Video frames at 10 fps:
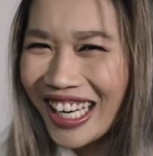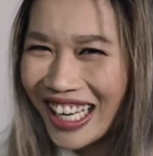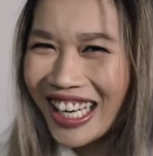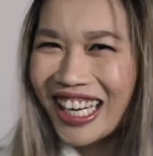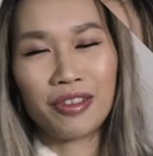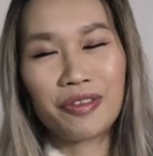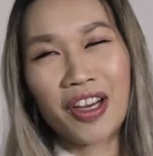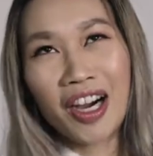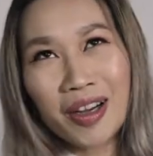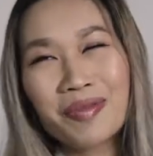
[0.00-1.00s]
we have
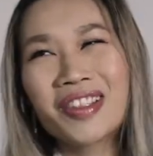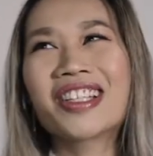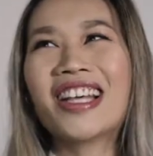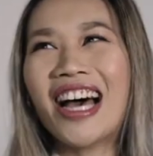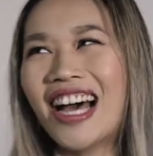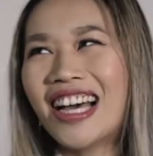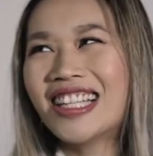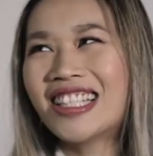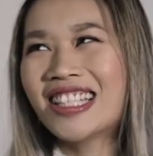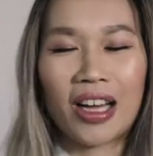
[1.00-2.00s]
come to the
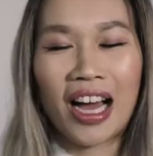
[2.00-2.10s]
end.